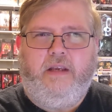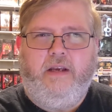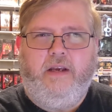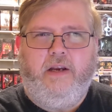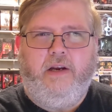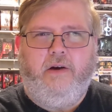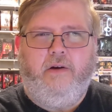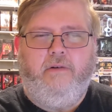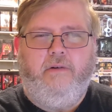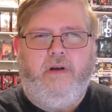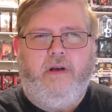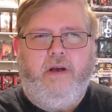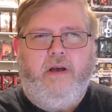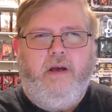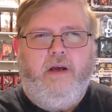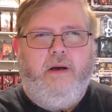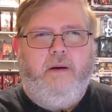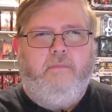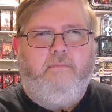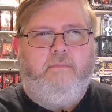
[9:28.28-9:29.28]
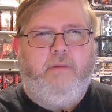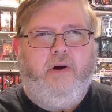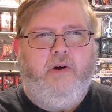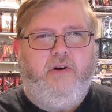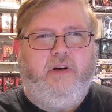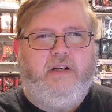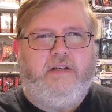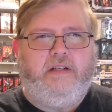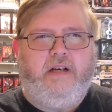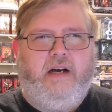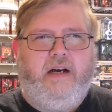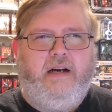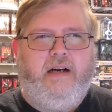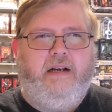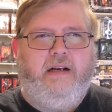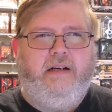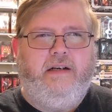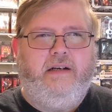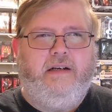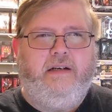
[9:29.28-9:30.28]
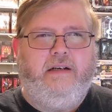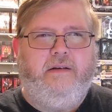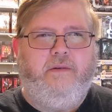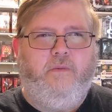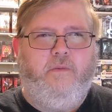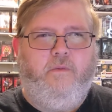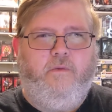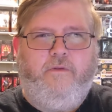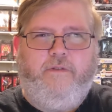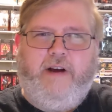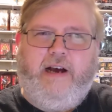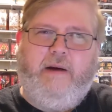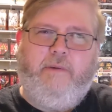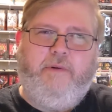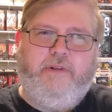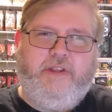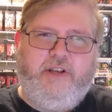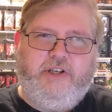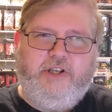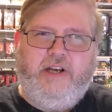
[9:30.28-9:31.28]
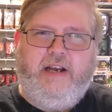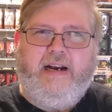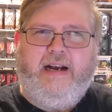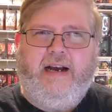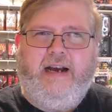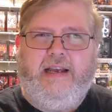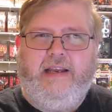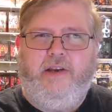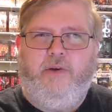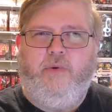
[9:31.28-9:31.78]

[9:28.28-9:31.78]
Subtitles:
You know, Bo-Katan fought with the Jedi.